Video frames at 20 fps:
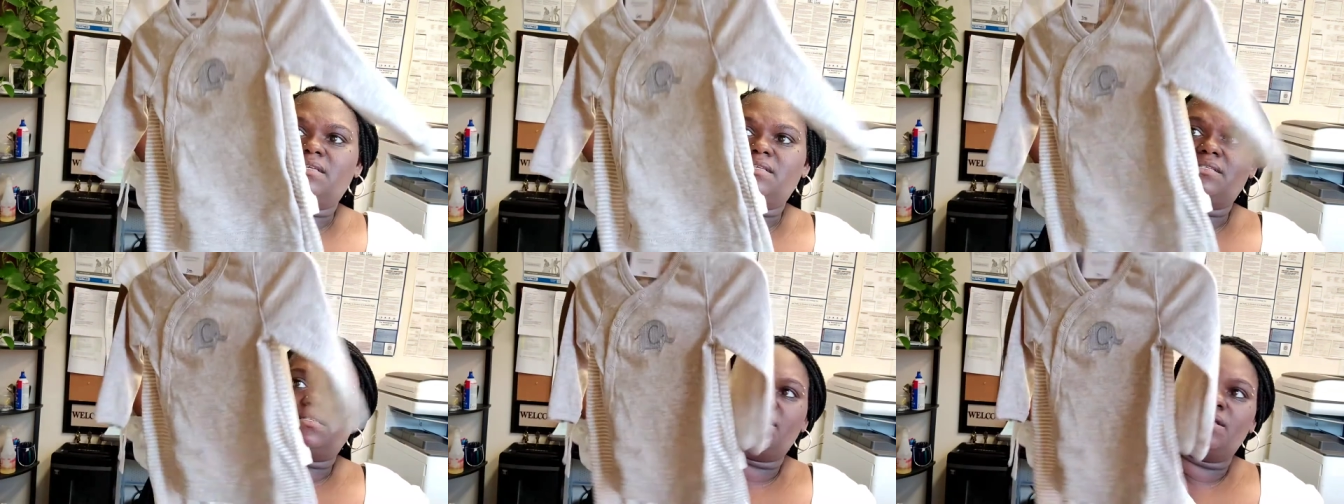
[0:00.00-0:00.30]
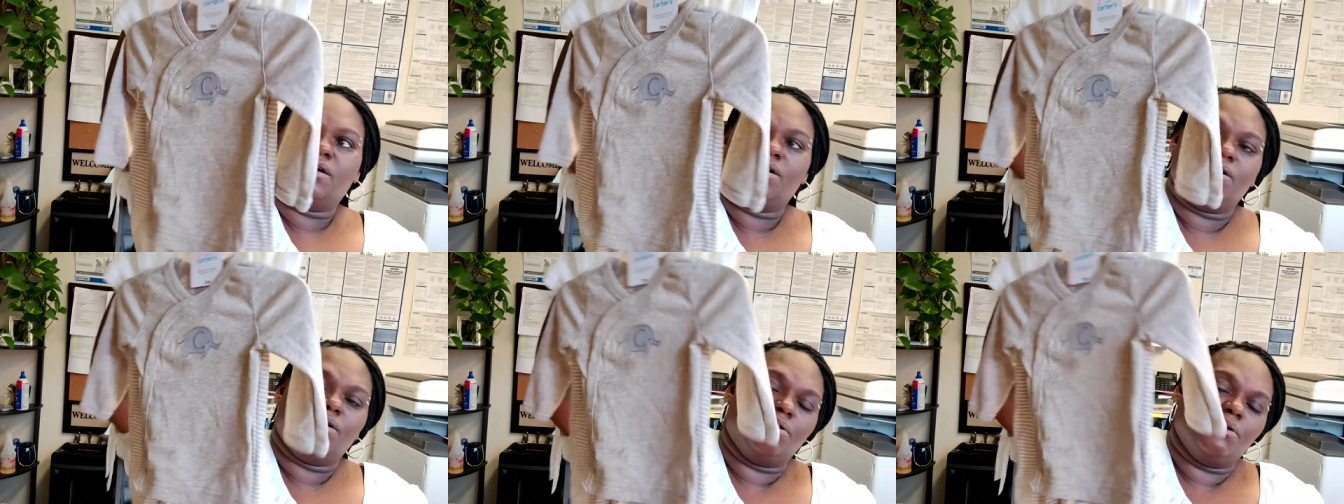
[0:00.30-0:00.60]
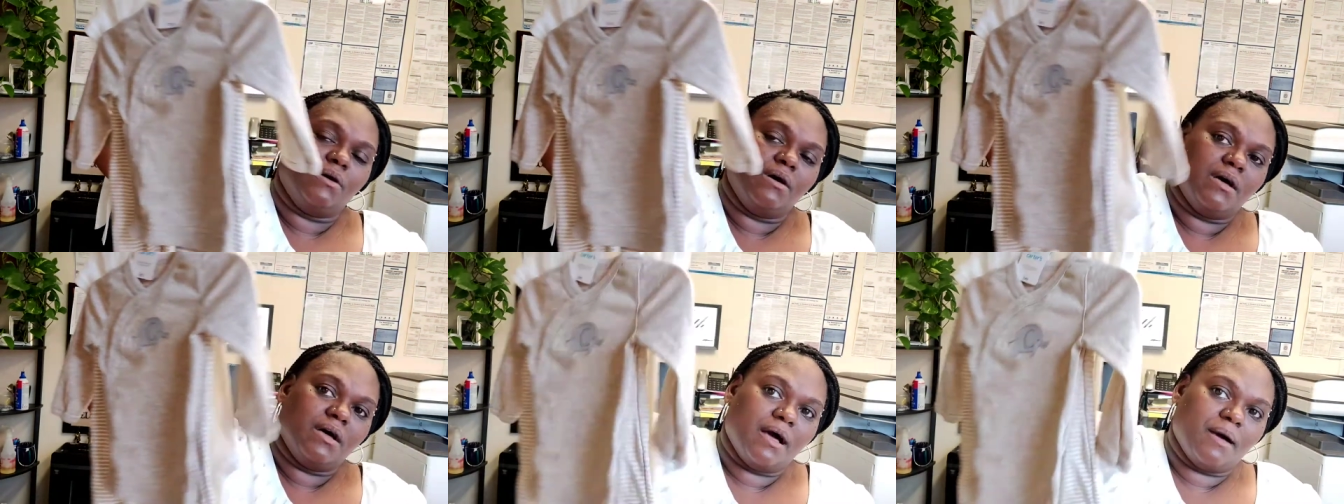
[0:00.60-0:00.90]

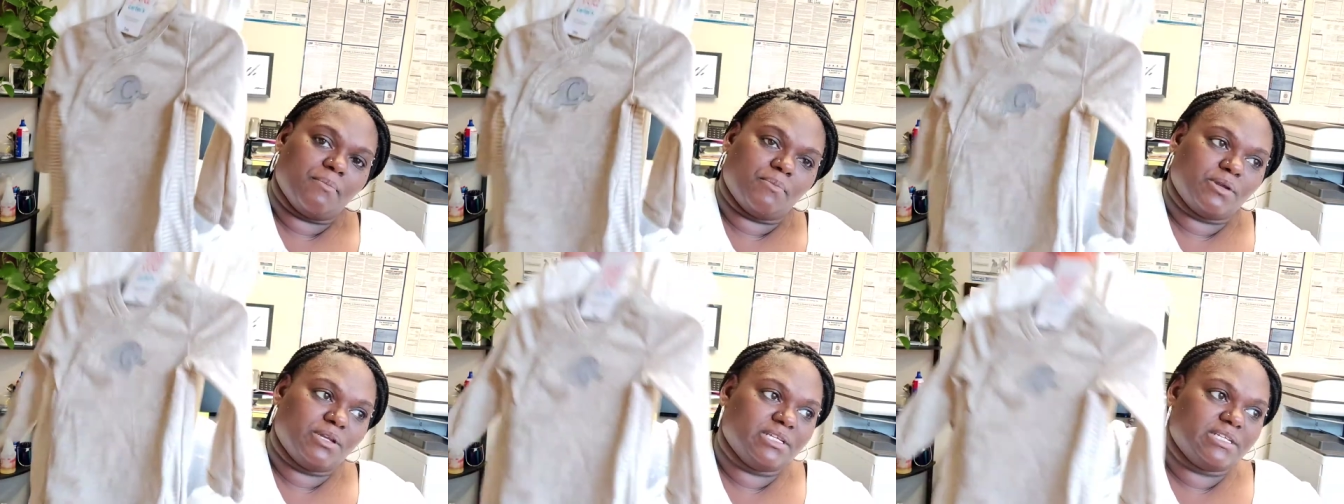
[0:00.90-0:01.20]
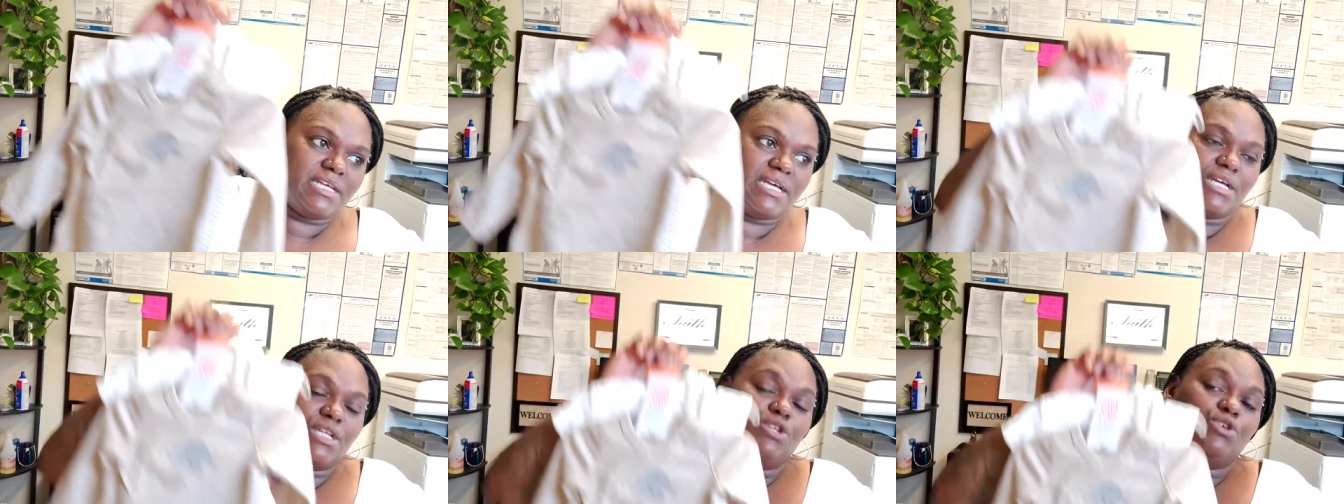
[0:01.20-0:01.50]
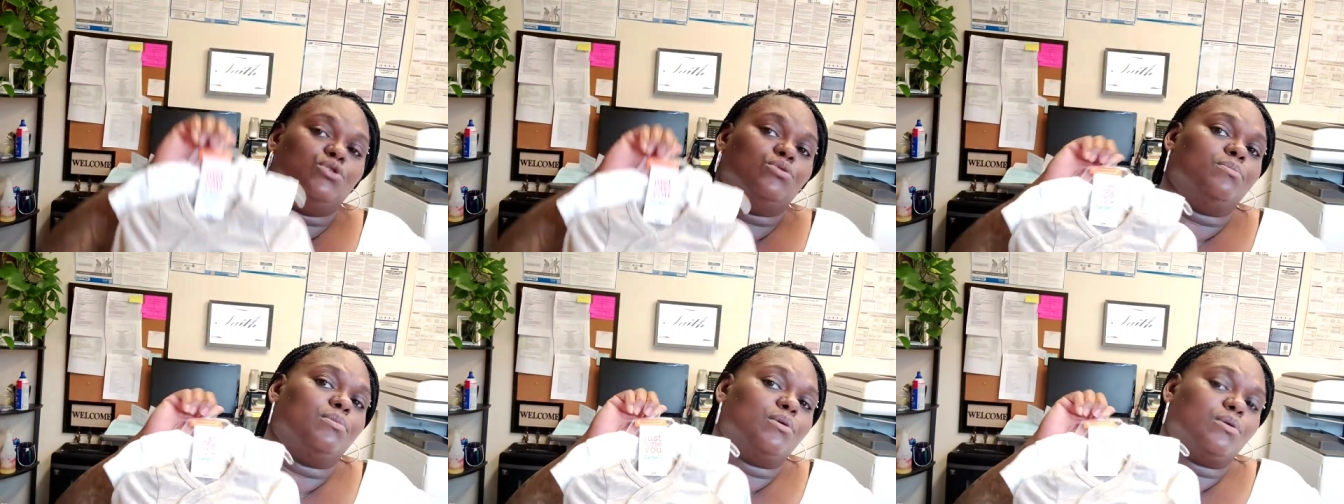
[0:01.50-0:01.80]
So I'm going to take a
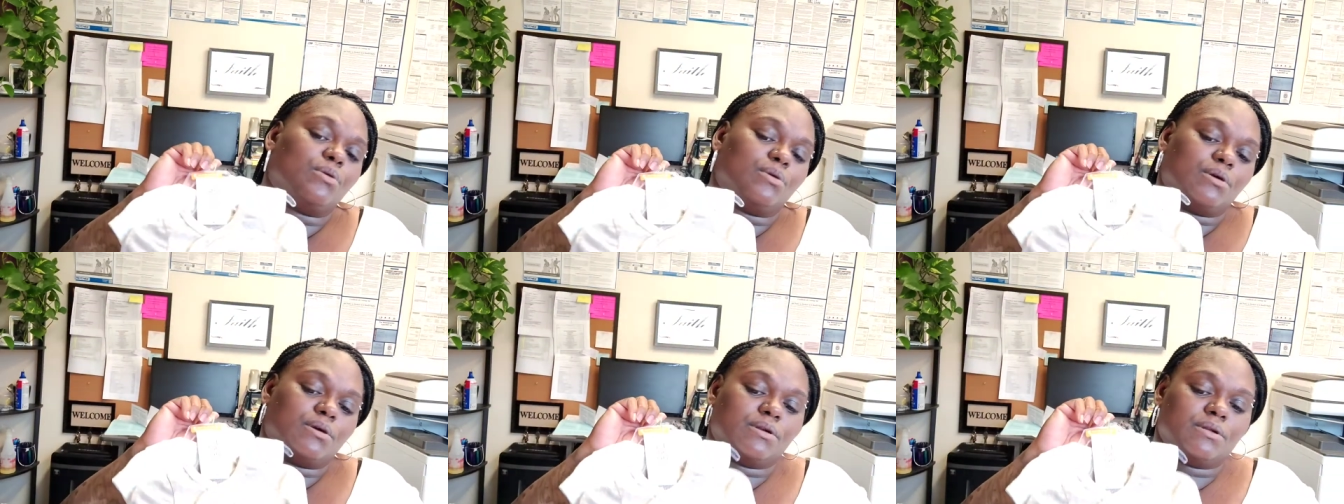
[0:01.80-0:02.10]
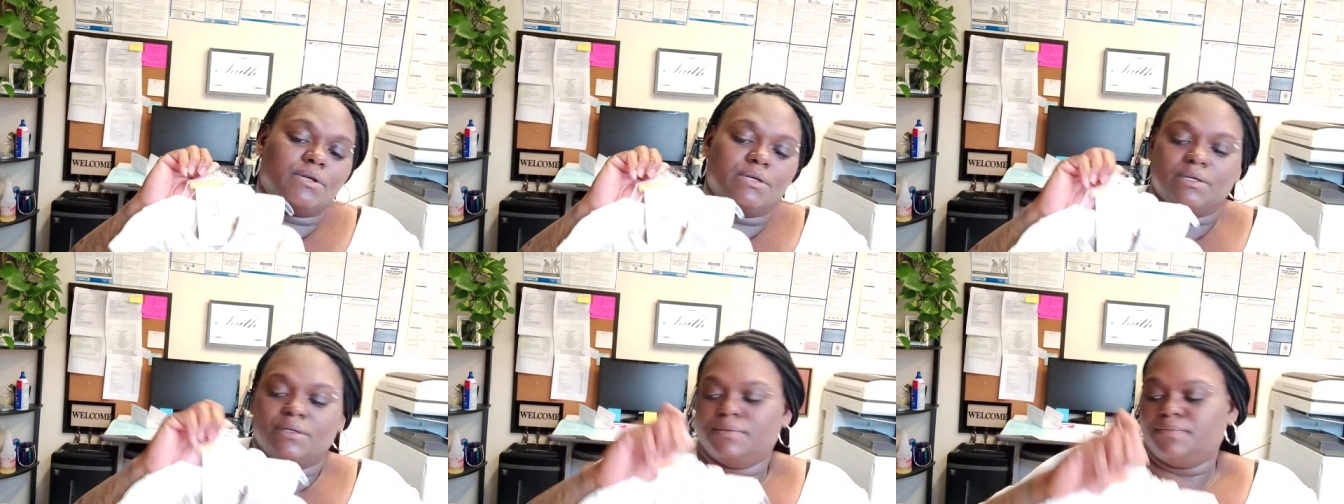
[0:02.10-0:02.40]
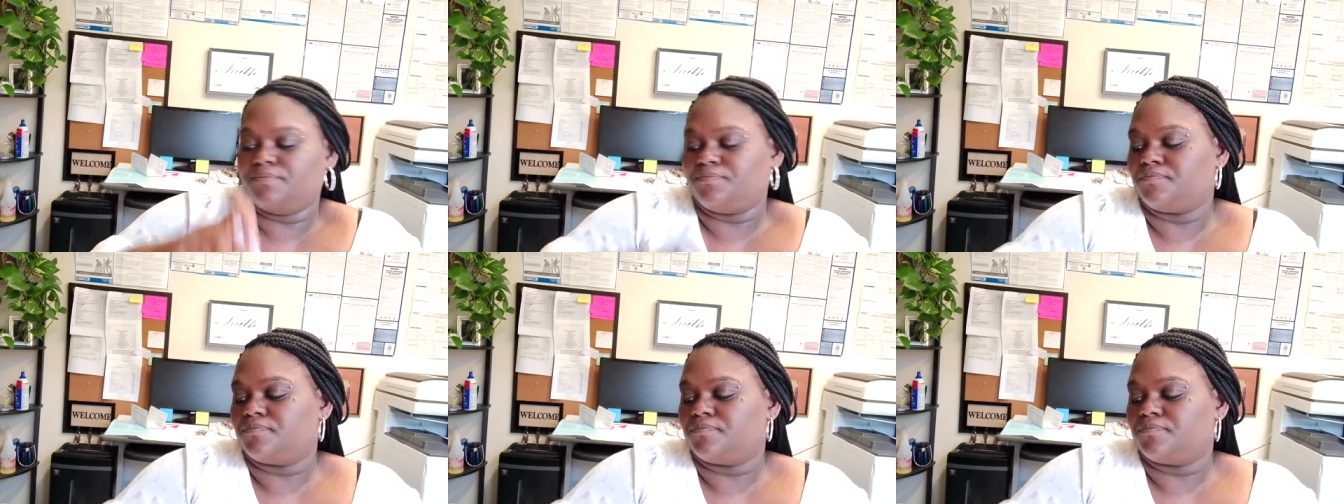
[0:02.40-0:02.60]
newborn,